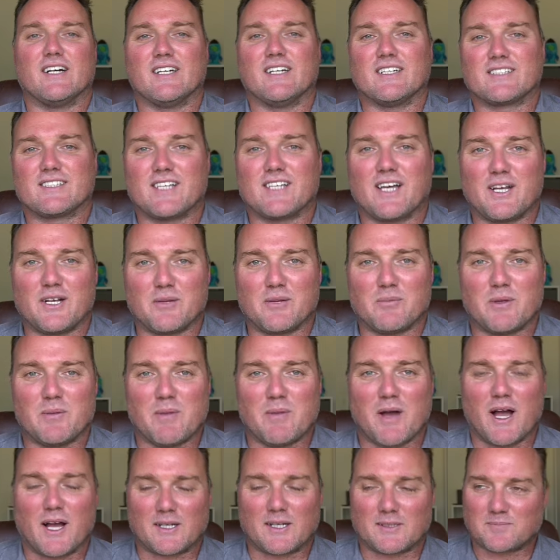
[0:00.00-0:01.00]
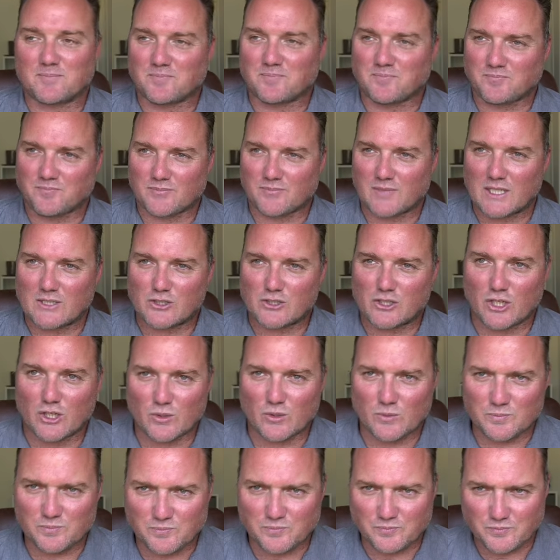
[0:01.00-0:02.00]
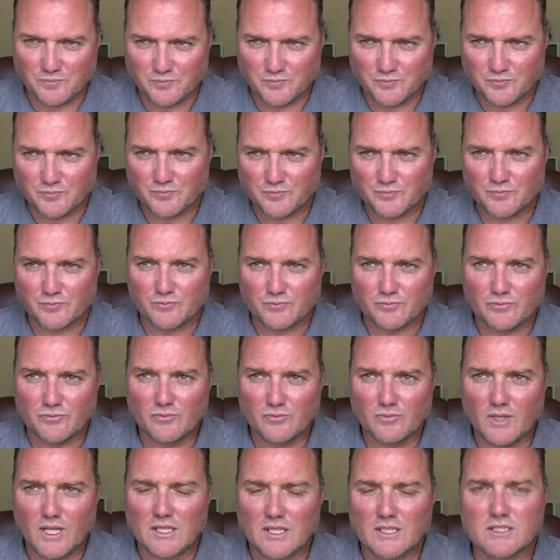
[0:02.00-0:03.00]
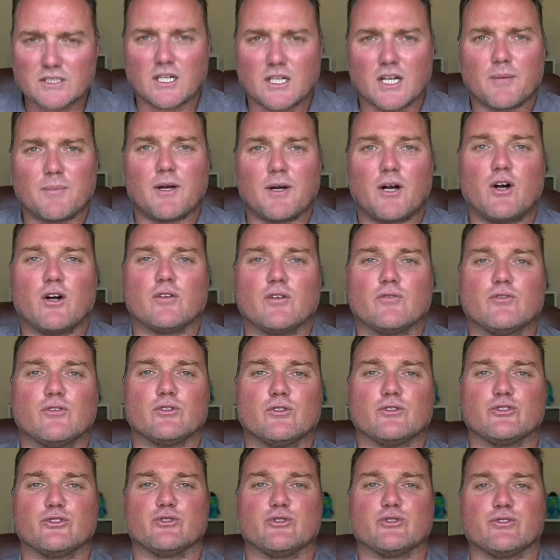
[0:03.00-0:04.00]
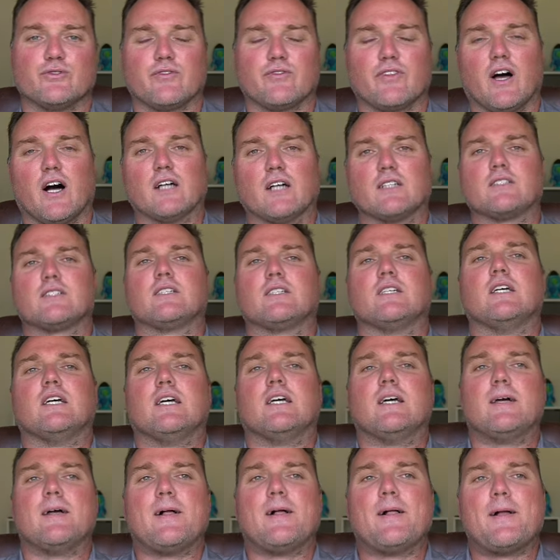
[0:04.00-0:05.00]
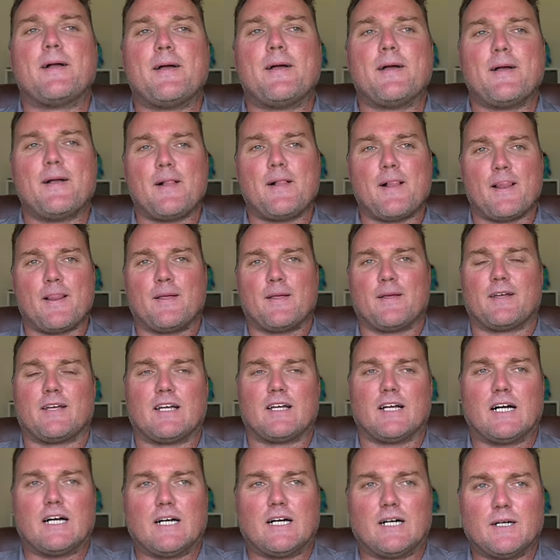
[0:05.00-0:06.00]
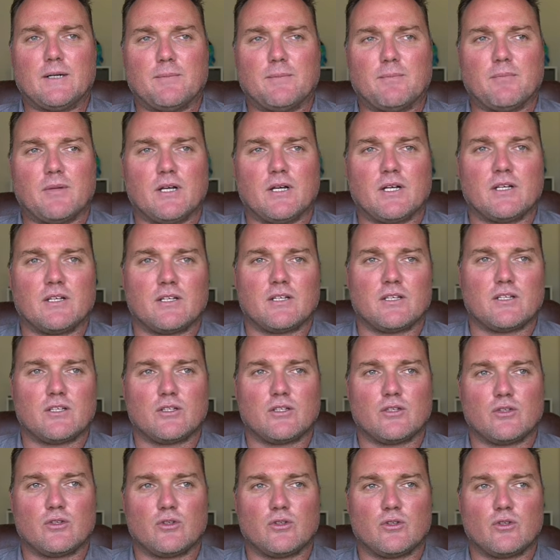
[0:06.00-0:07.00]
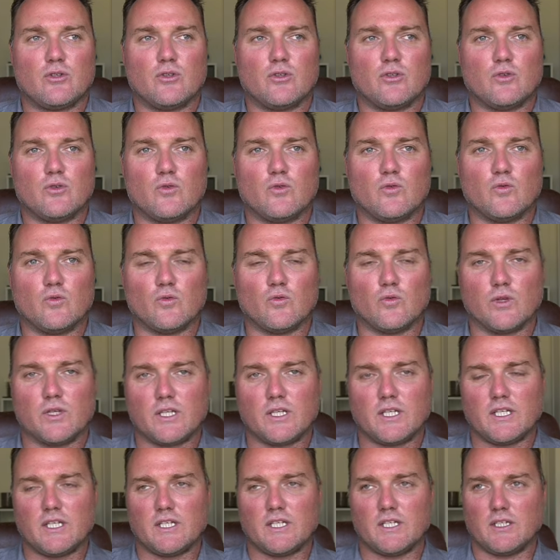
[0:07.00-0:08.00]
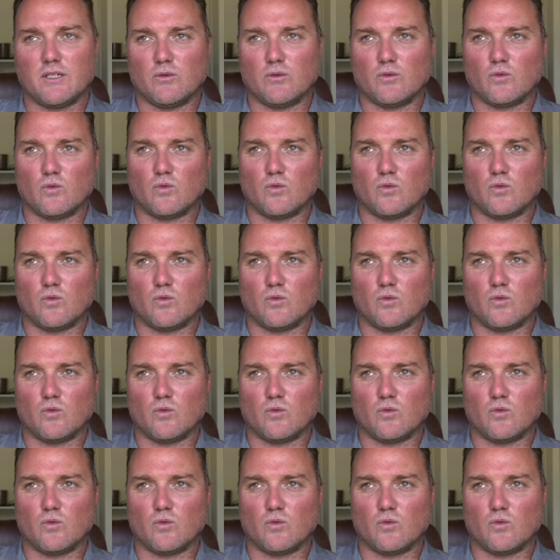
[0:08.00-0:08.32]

excited to be back so let's talk about harmful intrusive thoughts um really